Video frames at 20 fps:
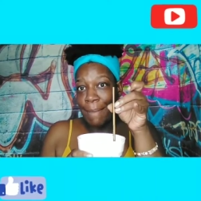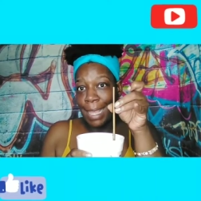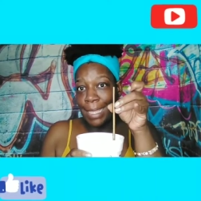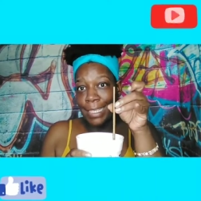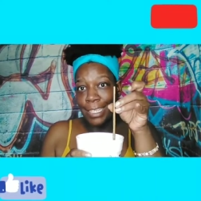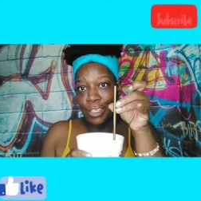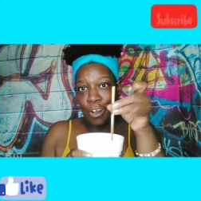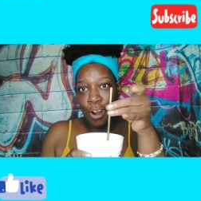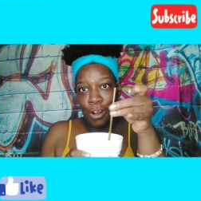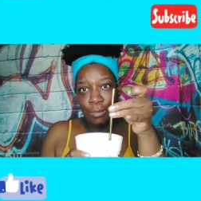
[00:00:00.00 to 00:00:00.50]

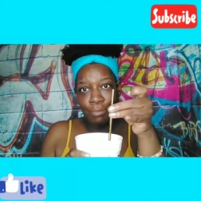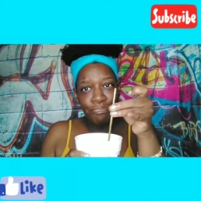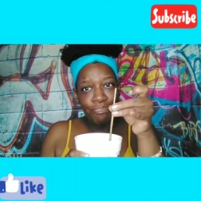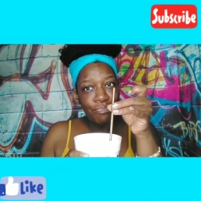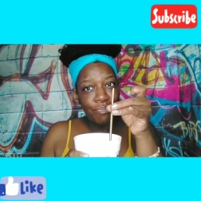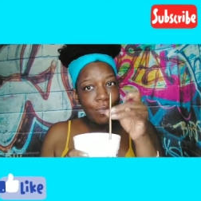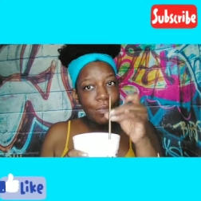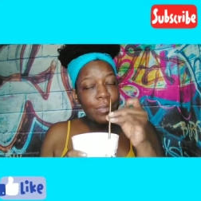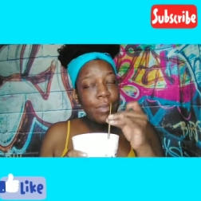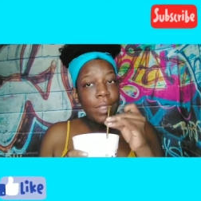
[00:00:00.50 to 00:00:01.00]
BoxyCharm
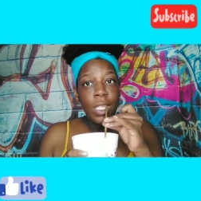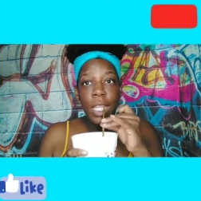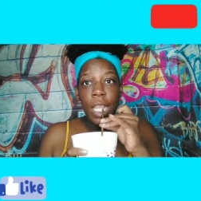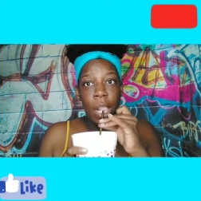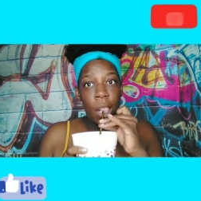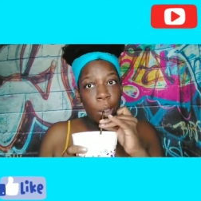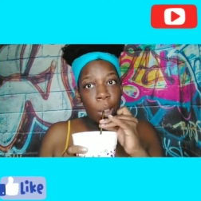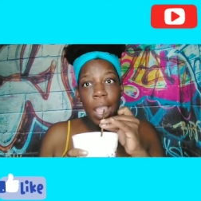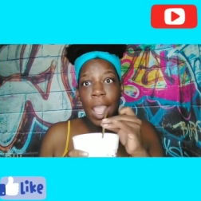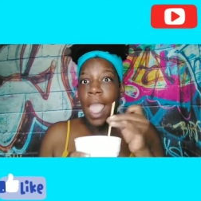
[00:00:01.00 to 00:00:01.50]

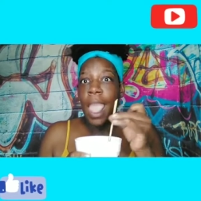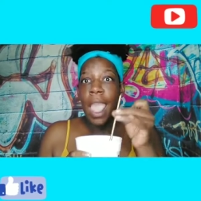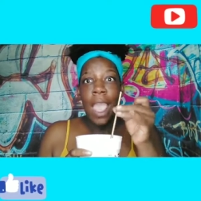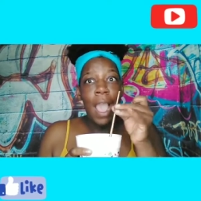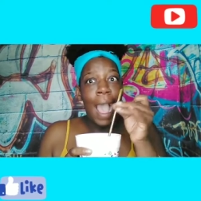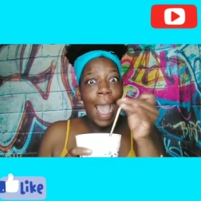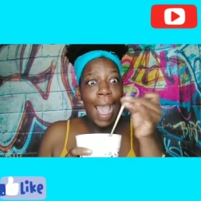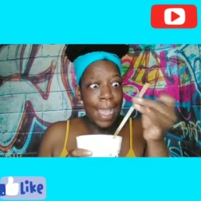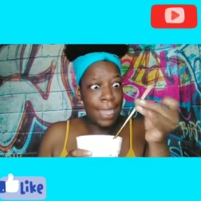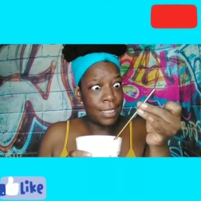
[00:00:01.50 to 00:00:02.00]

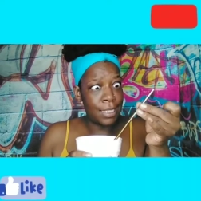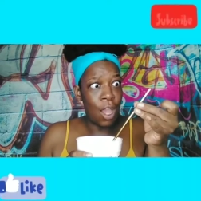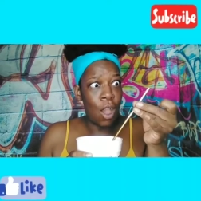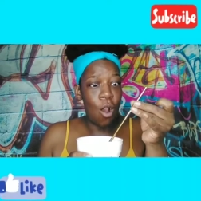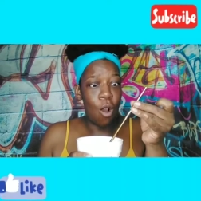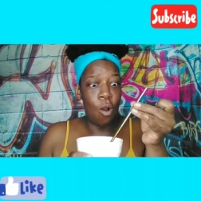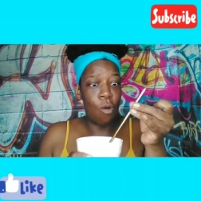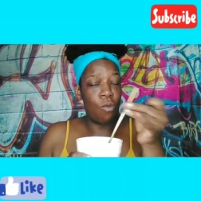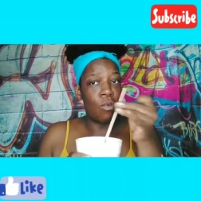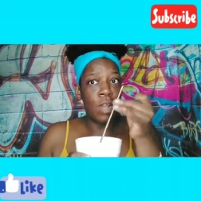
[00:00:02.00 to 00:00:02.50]
ice
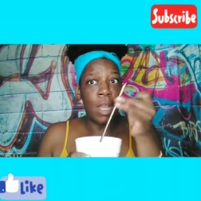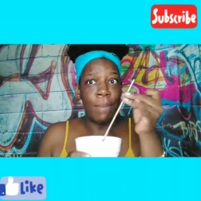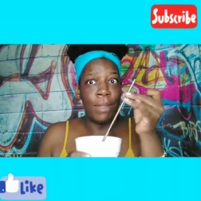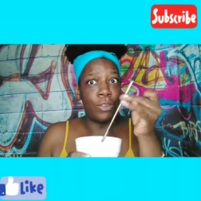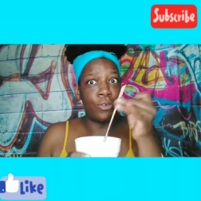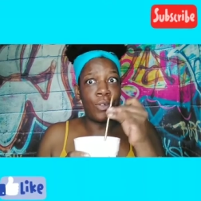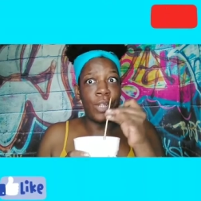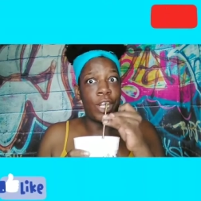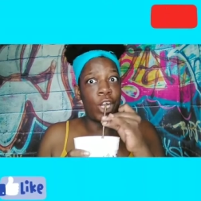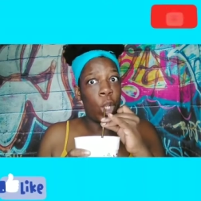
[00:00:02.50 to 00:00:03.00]
cold coming
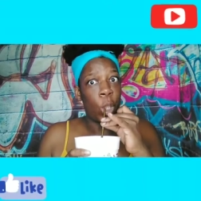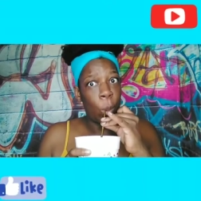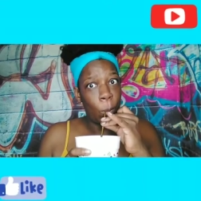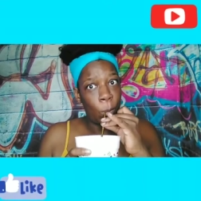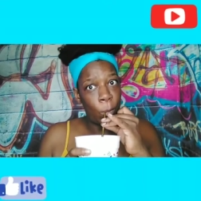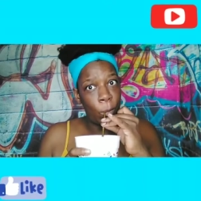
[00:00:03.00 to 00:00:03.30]
through here.